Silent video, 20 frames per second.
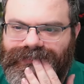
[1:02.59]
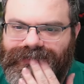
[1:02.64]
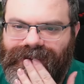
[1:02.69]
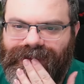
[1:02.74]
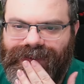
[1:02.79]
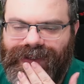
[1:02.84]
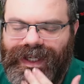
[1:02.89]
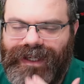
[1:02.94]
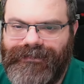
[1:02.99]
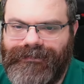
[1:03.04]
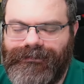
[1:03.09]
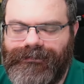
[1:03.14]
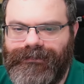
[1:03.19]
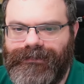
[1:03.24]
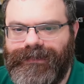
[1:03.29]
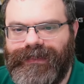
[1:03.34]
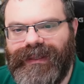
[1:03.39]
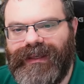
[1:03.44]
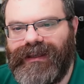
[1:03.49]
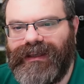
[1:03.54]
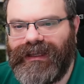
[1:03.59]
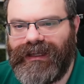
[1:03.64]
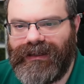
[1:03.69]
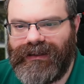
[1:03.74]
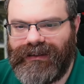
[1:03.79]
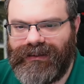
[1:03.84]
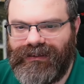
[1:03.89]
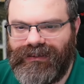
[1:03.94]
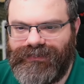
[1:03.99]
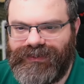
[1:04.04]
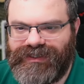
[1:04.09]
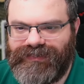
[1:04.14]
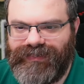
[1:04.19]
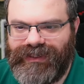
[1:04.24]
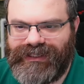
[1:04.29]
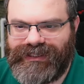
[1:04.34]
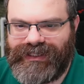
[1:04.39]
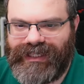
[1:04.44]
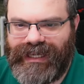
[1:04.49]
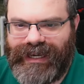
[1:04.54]
Okay, almost
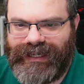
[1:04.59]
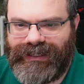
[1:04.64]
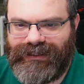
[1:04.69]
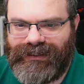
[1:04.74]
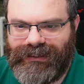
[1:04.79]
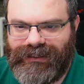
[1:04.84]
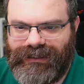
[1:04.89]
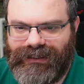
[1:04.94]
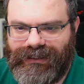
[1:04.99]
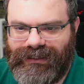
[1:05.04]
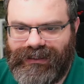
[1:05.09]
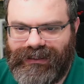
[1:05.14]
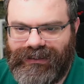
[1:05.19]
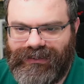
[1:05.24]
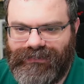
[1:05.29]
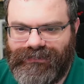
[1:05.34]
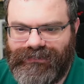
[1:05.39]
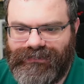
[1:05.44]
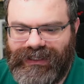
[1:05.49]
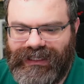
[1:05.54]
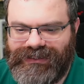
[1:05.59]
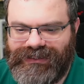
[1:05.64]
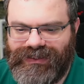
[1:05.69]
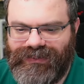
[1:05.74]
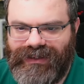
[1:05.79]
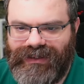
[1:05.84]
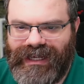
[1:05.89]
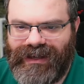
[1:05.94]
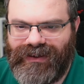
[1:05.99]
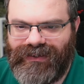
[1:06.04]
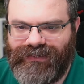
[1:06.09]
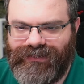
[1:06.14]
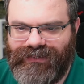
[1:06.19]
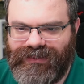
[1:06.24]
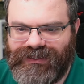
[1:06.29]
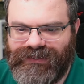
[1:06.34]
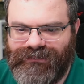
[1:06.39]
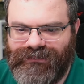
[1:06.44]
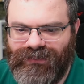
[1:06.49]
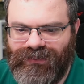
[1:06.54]
missed that. Um, and so now
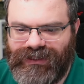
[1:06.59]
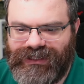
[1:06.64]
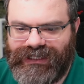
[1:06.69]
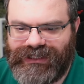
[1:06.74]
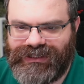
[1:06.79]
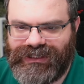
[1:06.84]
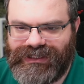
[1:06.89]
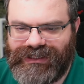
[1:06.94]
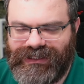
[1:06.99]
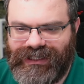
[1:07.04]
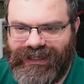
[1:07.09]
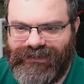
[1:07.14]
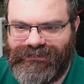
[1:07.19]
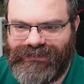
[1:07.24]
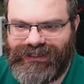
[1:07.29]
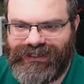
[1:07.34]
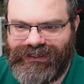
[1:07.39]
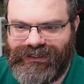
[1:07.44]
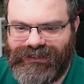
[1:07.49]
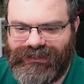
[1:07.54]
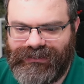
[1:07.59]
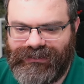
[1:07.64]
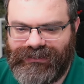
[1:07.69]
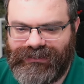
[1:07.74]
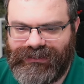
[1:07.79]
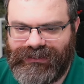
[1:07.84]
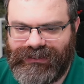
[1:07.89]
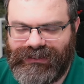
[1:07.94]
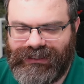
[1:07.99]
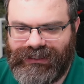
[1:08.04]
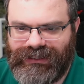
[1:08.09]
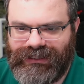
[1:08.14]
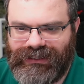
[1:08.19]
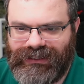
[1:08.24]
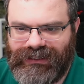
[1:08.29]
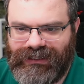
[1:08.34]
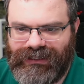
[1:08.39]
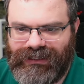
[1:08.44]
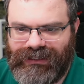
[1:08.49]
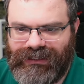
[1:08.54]
there's four digits left here.
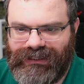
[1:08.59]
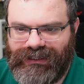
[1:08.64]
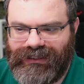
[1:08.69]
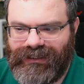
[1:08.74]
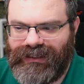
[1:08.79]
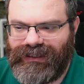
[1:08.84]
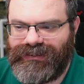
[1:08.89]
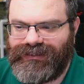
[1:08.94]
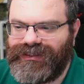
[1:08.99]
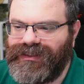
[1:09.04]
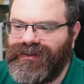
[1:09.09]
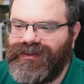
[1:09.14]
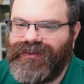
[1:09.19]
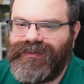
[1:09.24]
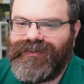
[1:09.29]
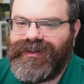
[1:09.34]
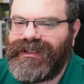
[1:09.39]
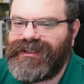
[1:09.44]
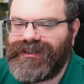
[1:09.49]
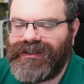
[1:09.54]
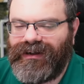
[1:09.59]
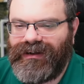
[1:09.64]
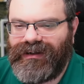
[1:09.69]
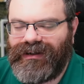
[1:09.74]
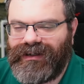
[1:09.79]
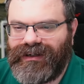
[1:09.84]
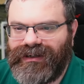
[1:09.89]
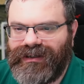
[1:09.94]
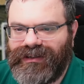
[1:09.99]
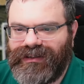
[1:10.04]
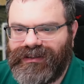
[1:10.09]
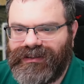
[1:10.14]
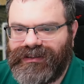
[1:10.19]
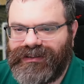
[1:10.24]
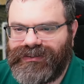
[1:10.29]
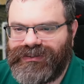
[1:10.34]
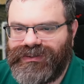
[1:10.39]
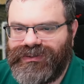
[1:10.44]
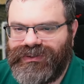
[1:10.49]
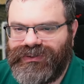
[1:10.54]
So these
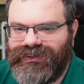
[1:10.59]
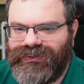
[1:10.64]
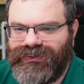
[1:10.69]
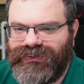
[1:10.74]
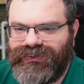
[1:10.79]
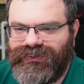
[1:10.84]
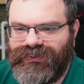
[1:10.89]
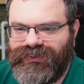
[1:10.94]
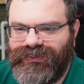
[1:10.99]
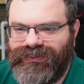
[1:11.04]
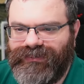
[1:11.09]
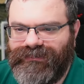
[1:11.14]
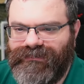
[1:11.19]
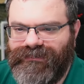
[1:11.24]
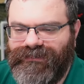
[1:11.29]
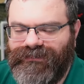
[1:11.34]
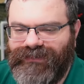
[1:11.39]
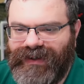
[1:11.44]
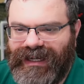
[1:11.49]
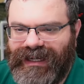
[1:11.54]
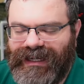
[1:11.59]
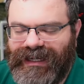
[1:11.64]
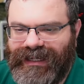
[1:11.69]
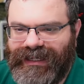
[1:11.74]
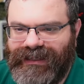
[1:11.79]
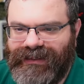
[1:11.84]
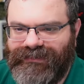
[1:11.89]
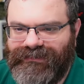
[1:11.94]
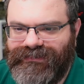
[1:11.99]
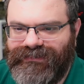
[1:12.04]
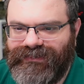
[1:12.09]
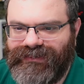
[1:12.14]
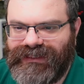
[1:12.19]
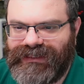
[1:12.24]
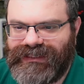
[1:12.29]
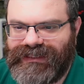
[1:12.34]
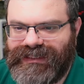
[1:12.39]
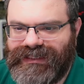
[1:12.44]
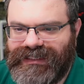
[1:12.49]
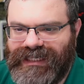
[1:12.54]
are two, five,
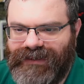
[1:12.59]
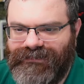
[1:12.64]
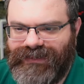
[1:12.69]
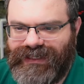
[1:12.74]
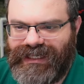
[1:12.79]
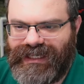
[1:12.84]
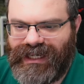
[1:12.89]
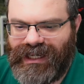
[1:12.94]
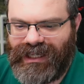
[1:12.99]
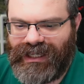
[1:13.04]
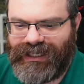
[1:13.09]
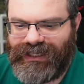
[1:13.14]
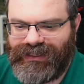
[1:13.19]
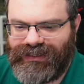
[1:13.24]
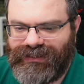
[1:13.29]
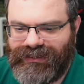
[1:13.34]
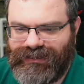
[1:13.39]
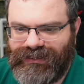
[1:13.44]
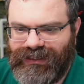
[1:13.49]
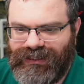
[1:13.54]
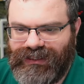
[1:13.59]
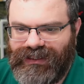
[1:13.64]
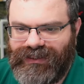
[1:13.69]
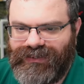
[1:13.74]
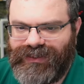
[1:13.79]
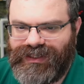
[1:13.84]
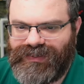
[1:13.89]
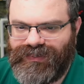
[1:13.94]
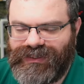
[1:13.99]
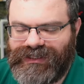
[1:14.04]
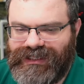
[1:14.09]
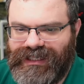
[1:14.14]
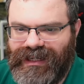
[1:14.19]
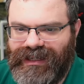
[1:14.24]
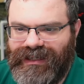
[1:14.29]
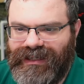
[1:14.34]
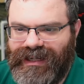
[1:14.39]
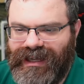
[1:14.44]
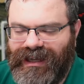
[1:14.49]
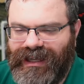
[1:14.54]
seven, nine. This one's
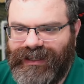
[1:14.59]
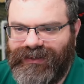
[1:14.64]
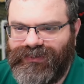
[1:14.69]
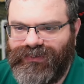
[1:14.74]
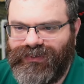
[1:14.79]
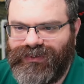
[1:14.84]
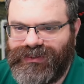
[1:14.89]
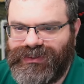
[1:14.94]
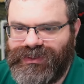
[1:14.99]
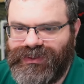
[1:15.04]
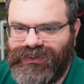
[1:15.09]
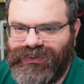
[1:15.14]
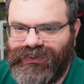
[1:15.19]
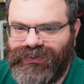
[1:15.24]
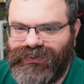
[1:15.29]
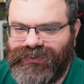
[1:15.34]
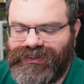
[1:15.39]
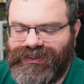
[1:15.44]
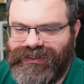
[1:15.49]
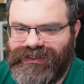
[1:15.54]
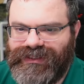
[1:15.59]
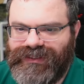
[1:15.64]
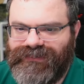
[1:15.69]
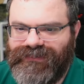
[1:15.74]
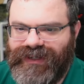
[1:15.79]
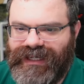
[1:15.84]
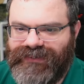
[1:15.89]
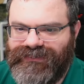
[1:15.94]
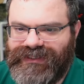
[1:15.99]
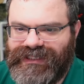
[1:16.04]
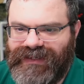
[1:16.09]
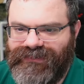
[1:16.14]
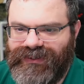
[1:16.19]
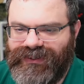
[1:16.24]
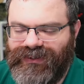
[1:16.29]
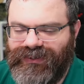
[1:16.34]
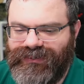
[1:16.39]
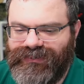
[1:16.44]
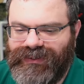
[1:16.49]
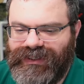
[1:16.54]
not nine or two, so this is five,
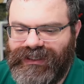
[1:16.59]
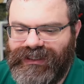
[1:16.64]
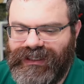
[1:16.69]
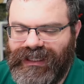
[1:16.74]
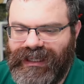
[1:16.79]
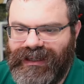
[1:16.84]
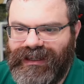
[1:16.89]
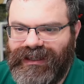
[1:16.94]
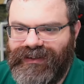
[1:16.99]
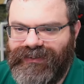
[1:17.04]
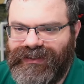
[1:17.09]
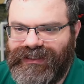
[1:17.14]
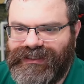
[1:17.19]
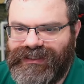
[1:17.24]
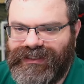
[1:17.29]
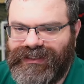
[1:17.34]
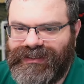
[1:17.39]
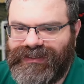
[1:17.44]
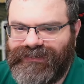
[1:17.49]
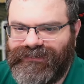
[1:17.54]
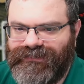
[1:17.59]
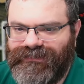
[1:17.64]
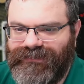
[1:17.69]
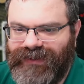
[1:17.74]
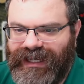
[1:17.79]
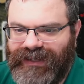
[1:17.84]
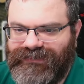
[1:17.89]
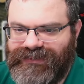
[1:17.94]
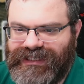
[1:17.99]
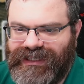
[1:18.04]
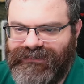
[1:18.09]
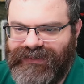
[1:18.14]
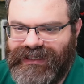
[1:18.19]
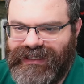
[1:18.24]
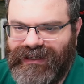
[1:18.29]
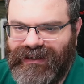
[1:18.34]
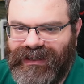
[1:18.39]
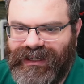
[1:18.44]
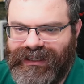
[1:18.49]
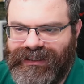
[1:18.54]
seven only. This is five,
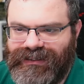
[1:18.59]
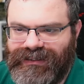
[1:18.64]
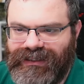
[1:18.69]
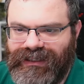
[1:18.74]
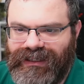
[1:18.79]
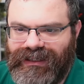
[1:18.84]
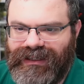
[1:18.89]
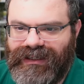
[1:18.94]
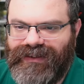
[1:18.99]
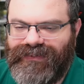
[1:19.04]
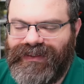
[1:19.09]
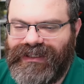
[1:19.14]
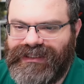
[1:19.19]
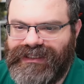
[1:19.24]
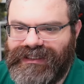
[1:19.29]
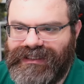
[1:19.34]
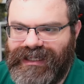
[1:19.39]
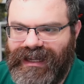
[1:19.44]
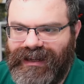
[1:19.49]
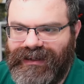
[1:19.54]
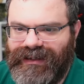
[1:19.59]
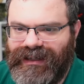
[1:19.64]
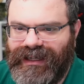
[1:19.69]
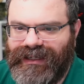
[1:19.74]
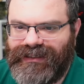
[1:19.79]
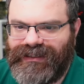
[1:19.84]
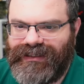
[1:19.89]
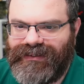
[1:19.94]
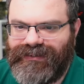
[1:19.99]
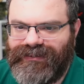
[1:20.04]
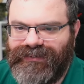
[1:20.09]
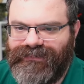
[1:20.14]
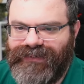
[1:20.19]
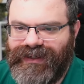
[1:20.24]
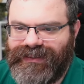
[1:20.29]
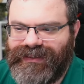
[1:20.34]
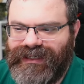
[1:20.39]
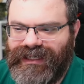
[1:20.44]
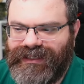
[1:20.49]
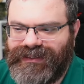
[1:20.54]
seven, nine. This is not nine either. In
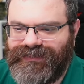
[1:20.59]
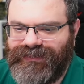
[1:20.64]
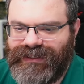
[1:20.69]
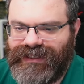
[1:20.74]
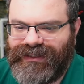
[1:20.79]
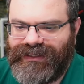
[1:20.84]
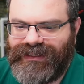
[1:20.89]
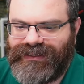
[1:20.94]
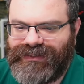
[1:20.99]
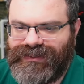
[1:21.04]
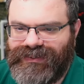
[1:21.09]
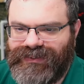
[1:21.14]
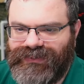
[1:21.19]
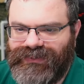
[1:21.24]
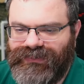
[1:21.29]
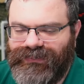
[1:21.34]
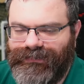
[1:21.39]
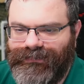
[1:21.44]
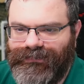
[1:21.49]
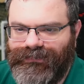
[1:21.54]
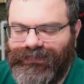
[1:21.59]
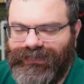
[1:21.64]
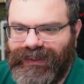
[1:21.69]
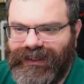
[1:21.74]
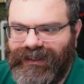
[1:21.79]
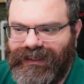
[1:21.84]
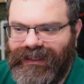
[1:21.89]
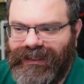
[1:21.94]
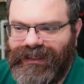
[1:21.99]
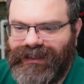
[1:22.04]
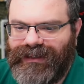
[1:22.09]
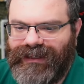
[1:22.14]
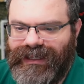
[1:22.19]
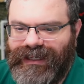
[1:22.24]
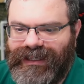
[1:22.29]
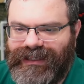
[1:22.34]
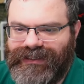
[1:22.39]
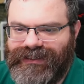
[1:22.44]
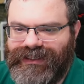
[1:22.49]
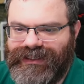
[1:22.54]
fact, the nine's one of these two.
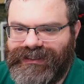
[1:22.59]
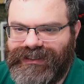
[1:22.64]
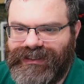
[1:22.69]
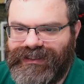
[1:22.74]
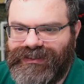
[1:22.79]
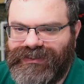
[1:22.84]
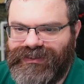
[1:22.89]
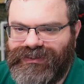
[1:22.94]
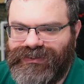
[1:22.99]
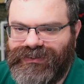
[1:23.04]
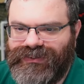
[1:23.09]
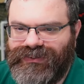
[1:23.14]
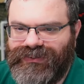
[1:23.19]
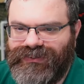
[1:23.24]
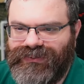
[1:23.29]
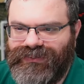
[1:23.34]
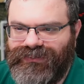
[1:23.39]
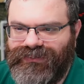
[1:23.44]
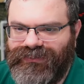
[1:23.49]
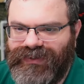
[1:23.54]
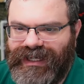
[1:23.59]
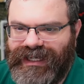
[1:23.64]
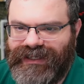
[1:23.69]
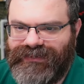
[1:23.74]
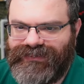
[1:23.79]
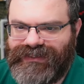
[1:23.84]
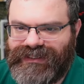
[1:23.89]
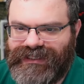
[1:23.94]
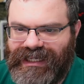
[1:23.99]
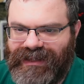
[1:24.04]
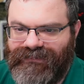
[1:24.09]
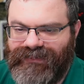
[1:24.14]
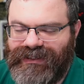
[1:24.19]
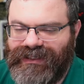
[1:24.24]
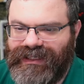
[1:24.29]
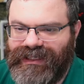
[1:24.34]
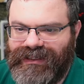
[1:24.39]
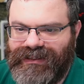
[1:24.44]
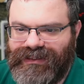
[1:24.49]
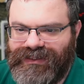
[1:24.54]
And this is two, five,
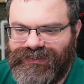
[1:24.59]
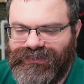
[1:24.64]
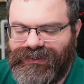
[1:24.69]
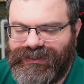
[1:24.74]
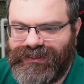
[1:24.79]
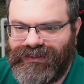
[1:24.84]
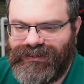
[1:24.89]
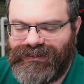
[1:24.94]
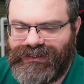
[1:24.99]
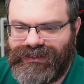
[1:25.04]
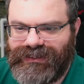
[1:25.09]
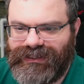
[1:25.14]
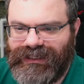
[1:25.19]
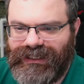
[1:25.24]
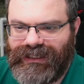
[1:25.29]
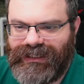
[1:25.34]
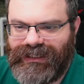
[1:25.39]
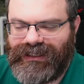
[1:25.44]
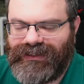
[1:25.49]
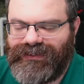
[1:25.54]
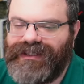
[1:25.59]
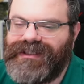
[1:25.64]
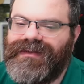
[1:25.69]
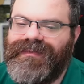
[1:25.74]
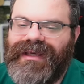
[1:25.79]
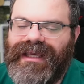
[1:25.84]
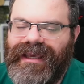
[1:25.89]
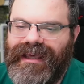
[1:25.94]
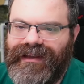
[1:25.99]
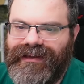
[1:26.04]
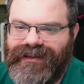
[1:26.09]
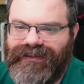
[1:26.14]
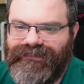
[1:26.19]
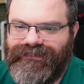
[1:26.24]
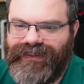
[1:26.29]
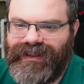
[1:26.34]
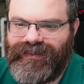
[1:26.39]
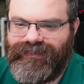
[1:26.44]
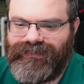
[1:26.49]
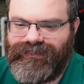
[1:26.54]
seven then as a result. This can be any
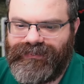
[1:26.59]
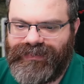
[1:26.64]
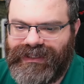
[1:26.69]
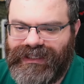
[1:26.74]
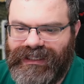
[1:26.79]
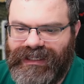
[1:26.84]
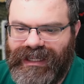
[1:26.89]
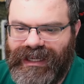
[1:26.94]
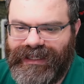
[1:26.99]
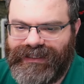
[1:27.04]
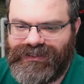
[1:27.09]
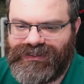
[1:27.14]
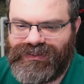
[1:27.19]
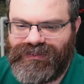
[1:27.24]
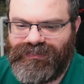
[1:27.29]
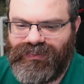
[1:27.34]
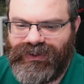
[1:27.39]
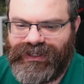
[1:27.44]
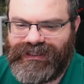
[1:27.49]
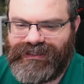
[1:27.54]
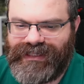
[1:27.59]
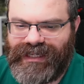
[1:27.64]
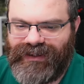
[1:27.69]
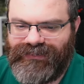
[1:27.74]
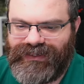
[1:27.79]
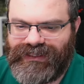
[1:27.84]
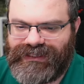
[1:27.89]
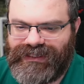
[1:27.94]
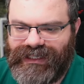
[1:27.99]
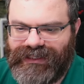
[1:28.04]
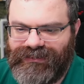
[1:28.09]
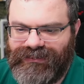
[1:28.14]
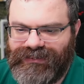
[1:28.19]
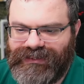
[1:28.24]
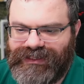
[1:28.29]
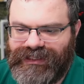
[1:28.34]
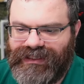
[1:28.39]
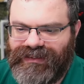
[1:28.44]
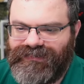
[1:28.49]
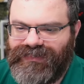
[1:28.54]
of them, but the nines do point down. This nine
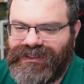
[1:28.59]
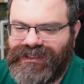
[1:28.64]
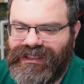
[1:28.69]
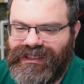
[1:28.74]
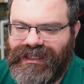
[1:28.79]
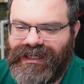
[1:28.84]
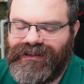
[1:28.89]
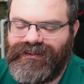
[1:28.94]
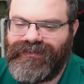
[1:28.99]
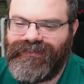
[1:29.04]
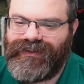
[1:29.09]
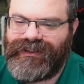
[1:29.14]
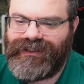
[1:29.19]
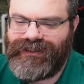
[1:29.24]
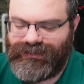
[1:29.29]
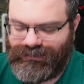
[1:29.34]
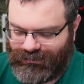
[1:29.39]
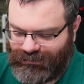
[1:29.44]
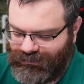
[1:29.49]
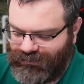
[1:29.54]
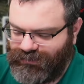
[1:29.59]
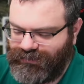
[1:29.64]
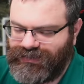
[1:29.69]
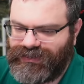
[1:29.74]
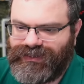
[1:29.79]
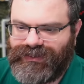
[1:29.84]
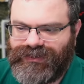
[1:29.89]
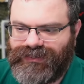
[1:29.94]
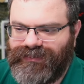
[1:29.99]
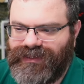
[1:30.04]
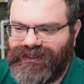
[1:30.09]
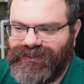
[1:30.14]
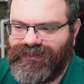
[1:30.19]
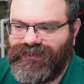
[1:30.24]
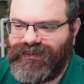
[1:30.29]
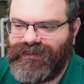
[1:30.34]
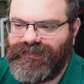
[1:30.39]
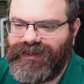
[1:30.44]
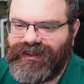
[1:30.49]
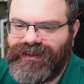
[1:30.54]
looks in, puts a nine over here. Oops, at to
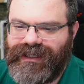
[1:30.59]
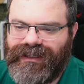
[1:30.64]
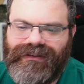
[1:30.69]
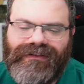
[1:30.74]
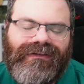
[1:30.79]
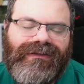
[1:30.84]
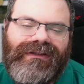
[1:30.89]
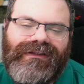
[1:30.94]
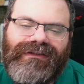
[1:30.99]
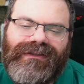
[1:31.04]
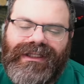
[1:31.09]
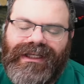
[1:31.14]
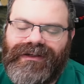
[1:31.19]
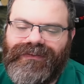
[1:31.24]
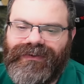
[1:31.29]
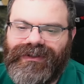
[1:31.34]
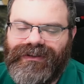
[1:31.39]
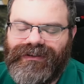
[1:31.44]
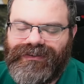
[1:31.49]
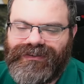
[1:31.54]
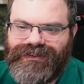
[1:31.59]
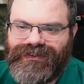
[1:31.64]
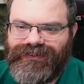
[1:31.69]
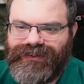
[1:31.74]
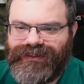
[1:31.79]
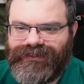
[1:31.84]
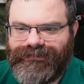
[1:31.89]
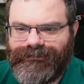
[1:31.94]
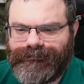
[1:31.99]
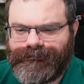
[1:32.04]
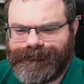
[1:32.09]
corner mark that. Nine of one of those three.